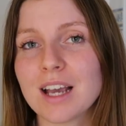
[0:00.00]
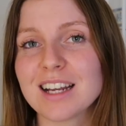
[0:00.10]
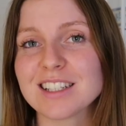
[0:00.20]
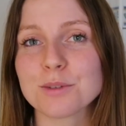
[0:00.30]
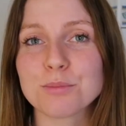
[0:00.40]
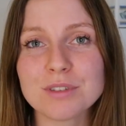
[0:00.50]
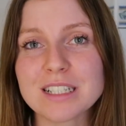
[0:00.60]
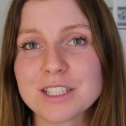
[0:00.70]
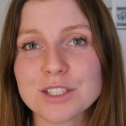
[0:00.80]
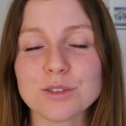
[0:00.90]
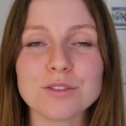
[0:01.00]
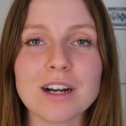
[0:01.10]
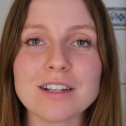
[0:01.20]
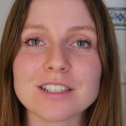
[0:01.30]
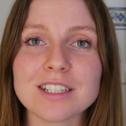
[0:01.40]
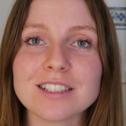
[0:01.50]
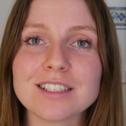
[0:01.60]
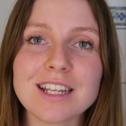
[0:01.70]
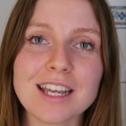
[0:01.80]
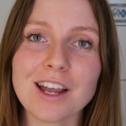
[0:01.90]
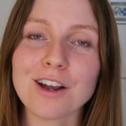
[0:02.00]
and it's a pretty good all-rounder to take